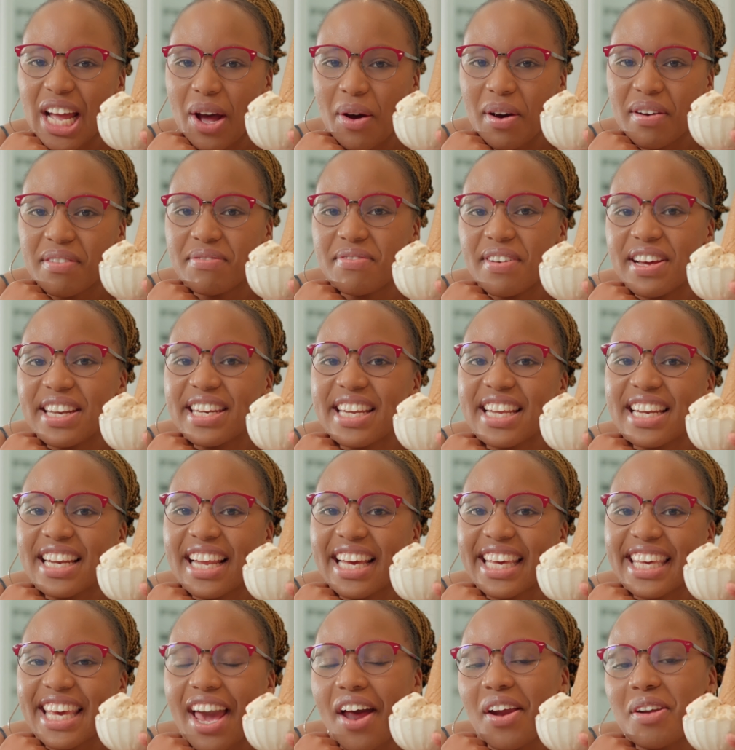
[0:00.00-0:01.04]
our vanilla
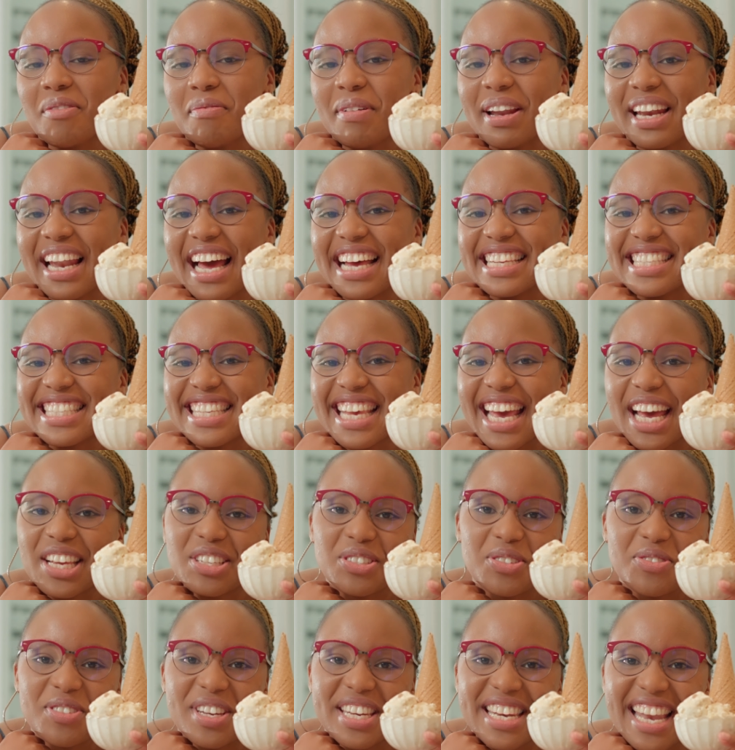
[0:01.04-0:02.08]
caramelized
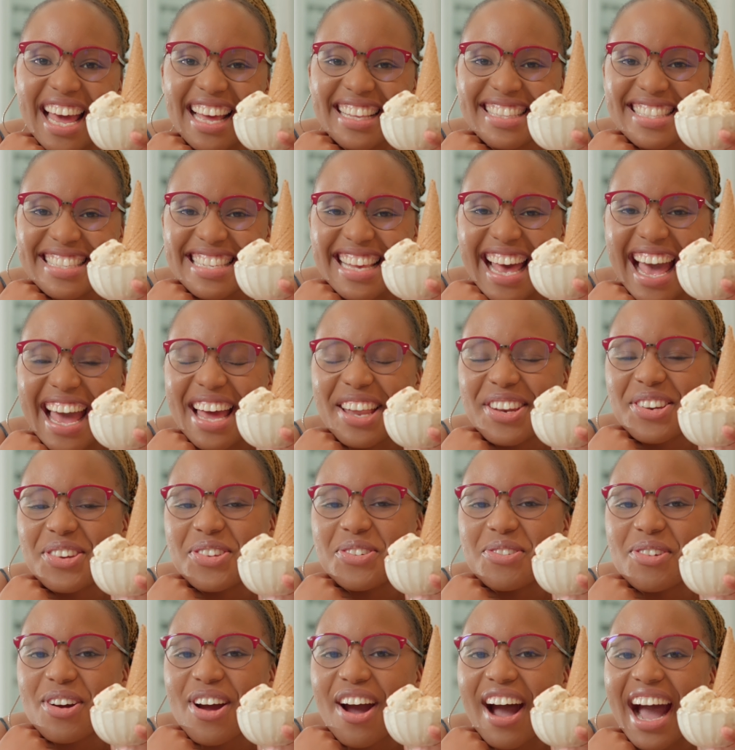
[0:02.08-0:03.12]
cashew nuts and
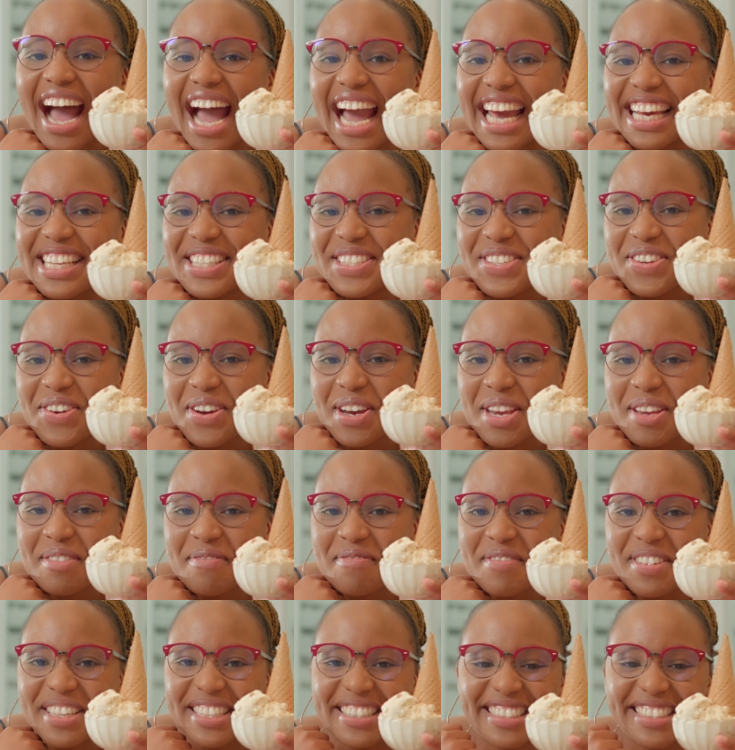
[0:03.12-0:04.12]
nougat ice cream.